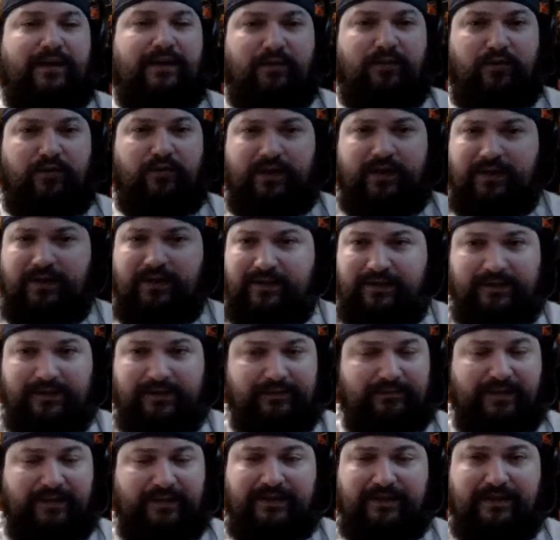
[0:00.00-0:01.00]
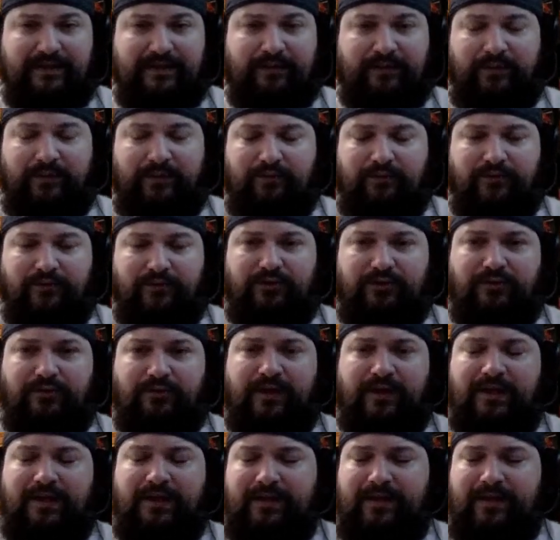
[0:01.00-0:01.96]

that movie because that's the thing people do.